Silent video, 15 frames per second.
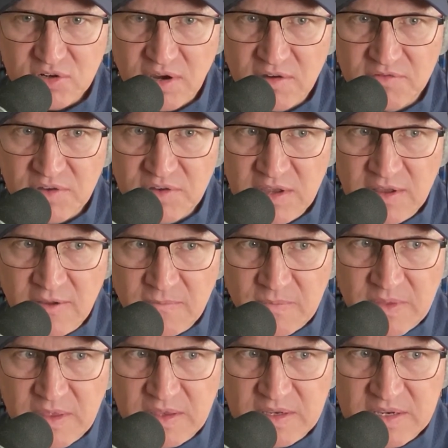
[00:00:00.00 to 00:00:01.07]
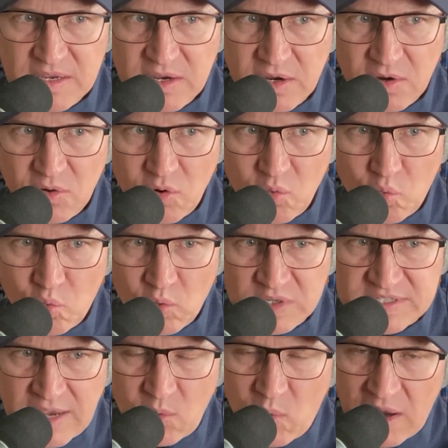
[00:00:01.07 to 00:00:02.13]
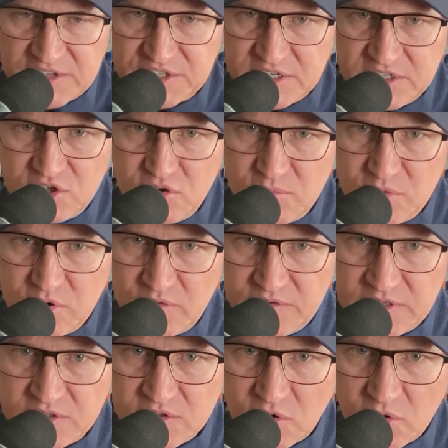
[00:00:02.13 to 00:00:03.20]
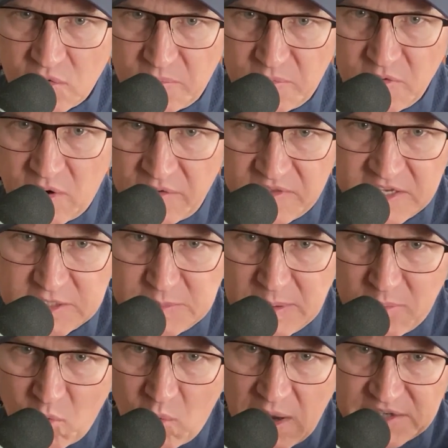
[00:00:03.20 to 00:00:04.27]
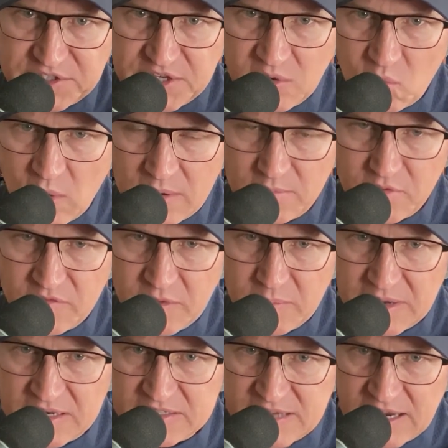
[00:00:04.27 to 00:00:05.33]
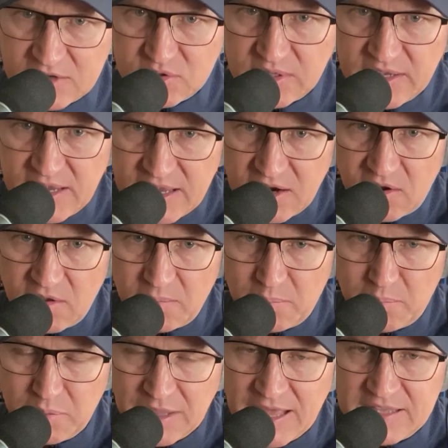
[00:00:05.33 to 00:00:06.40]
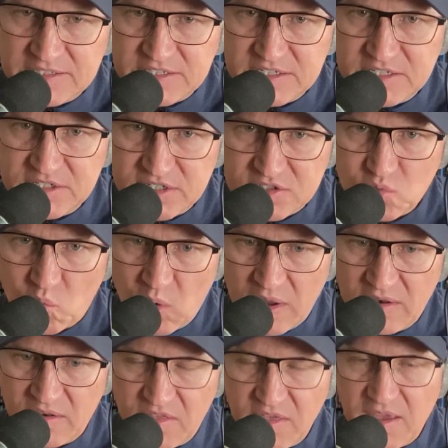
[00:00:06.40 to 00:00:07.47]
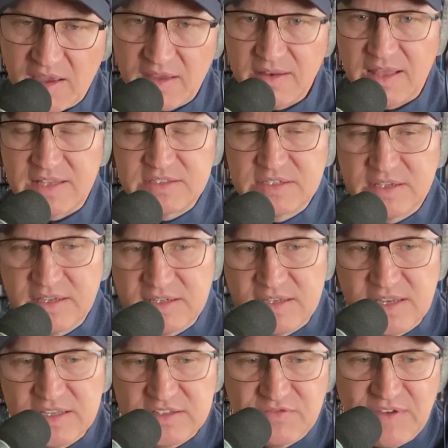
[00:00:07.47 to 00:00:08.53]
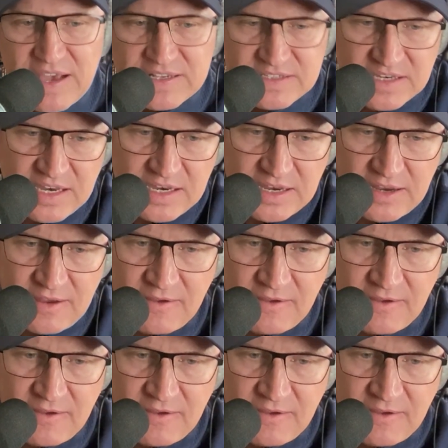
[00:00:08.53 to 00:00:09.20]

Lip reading: of, was I watching two movies, or are these people watching one movie, but it all blends into just one thing, and it's fascinating.